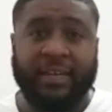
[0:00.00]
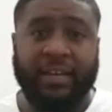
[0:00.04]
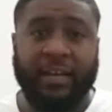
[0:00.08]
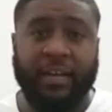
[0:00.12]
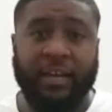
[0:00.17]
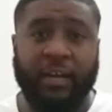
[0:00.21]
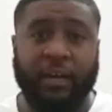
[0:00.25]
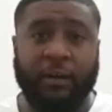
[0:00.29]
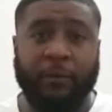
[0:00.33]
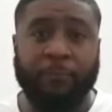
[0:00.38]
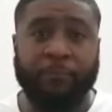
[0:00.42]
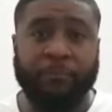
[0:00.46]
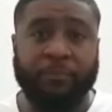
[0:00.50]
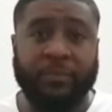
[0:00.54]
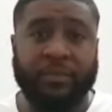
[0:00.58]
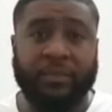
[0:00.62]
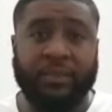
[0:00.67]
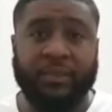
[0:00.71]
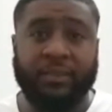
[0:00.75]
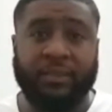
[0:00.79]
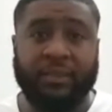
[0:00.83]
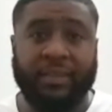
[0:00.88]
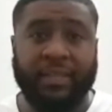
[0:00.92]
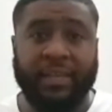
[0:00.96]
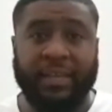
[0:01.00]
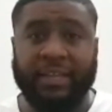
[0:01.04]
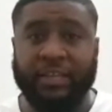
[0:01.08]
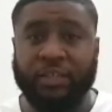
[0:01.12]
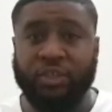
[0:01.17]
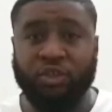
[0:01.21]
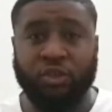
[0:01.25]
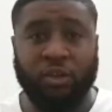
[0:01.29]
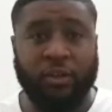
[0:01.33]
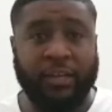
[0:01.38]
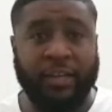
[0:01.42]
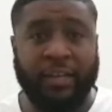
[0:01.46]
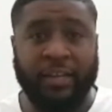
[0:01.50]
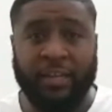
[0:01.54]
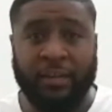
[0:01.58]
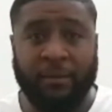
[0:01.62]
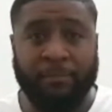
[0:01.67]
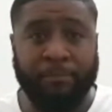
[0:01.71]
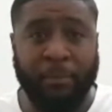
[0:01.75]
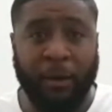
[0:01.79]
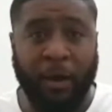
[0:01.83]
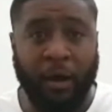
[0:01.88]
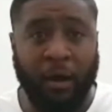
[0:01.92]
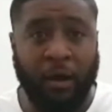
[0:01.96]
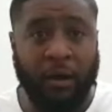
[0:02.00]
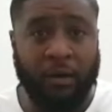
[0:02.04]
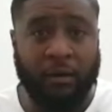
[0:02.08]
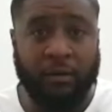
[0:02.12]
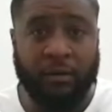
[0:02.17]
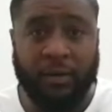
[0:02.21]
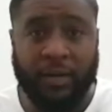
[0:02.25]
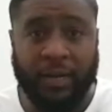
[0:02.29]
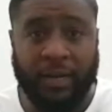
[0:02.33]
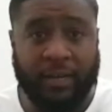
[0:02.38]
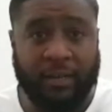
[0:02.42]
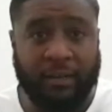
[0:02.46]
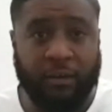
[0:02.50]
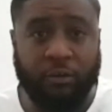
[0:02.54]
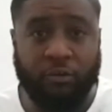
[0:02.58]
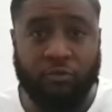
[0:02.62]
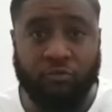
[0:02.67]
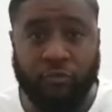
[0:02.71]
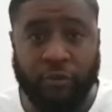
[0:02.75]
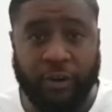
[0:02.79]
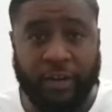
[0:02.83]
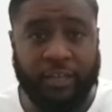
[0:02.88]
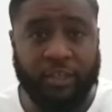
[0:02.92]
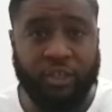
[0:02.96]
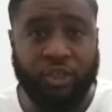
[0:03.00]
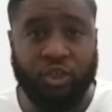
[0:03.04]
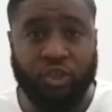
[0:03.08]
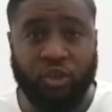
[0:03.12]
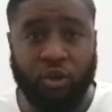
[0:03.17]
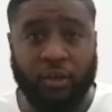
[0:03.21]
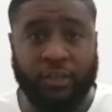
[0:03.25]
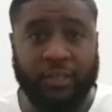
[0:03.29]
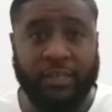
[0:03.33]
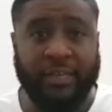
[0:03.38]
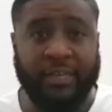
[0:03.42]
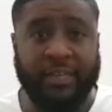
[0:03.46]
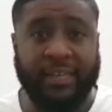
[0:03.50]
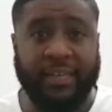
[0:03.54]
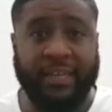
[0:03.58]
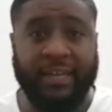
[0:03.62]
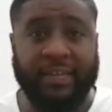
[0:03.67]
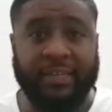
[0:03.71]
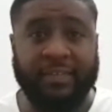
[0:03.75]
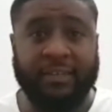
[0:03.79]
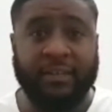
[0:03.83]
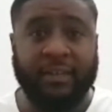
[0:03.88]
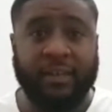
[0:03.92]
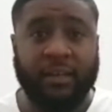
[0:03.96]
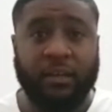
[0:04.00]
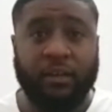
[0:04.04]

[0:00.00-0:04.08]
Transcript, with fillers: they had a shot that hit the bar, like great shot that they had,